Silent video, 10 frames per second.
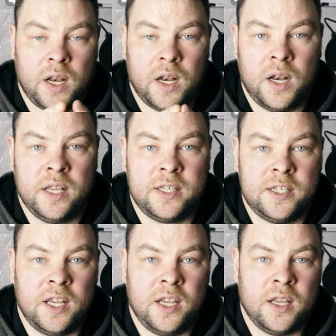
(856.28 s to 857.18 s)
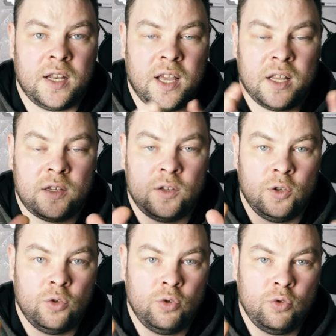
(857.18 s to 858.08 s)
Let's say that
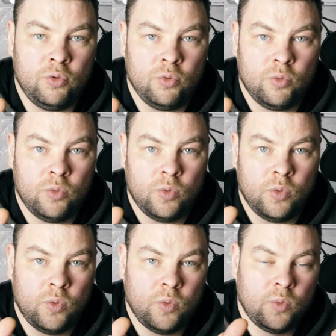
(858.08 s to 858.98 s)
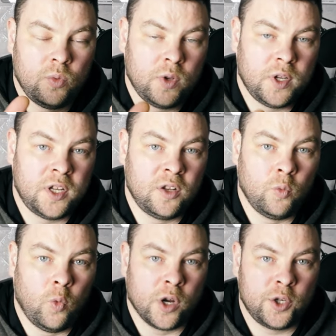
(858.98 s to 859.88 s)
you
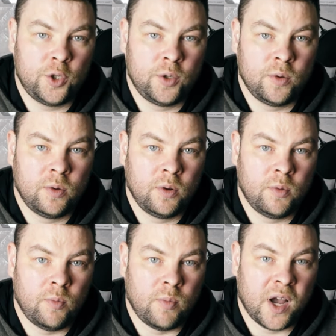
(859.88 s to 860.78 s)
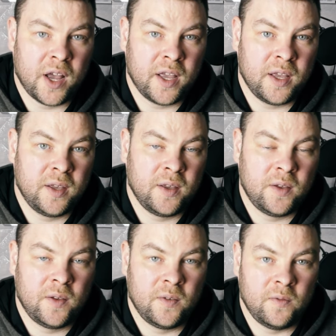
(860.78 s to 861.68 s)
didn't watch my
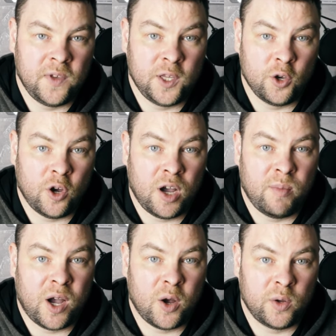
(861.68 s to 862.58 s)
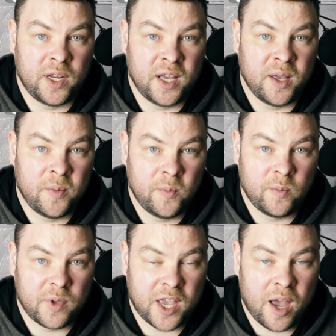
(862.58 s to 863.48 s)
video about the
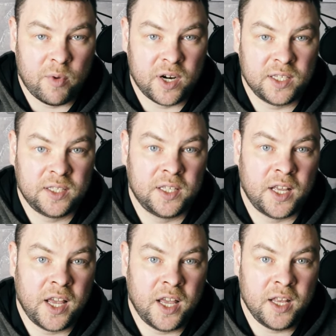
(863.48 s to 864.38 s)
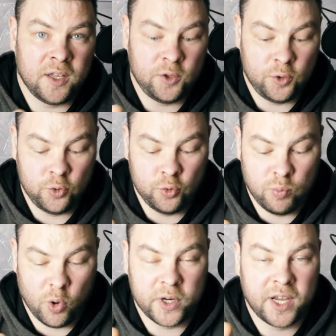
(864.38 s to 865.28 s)
camera, and you
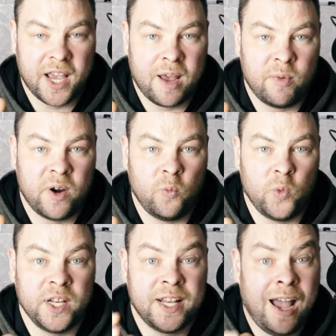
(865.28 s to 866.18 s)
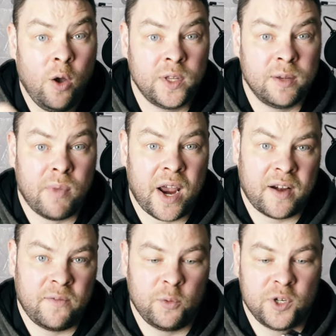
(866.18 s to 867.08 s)
bought the camera without the
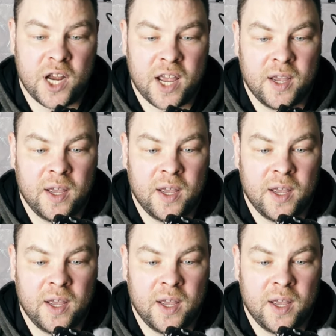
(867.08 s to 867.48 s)
microphone jack,